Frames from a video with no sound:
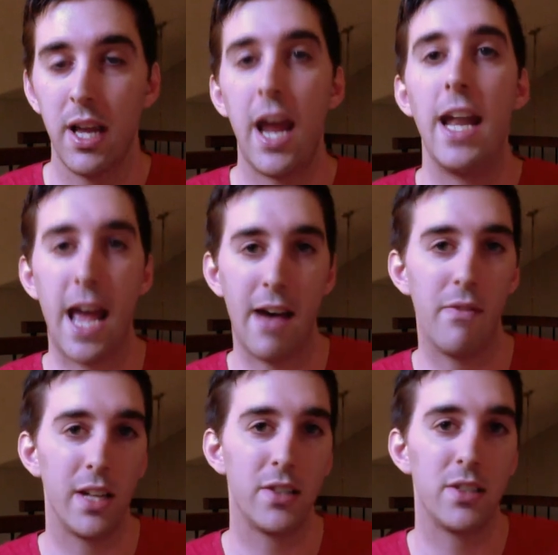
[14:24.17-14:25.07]
and have
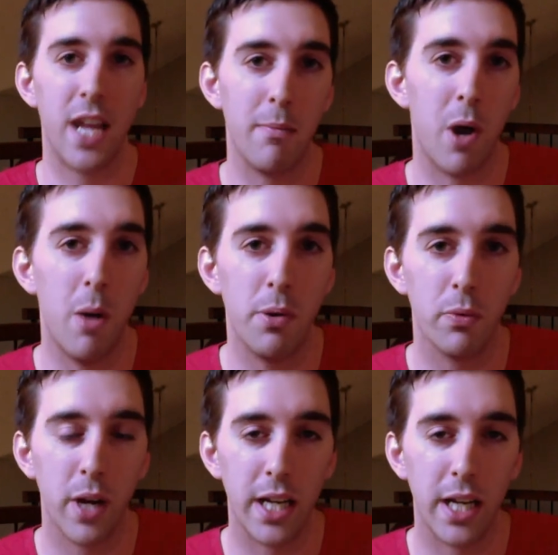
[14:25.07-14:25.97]
that same open
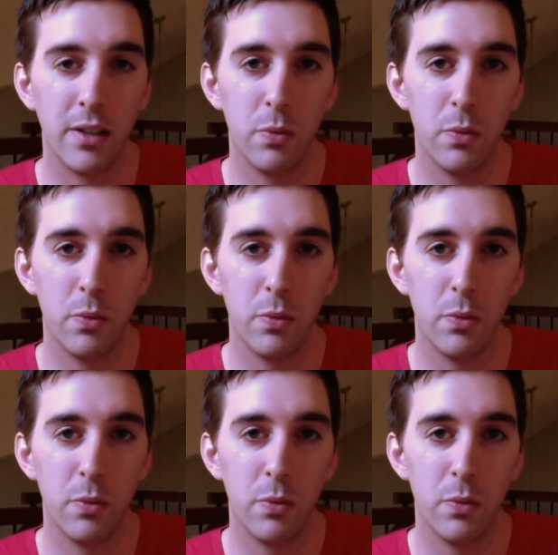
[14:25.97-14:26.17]
rate,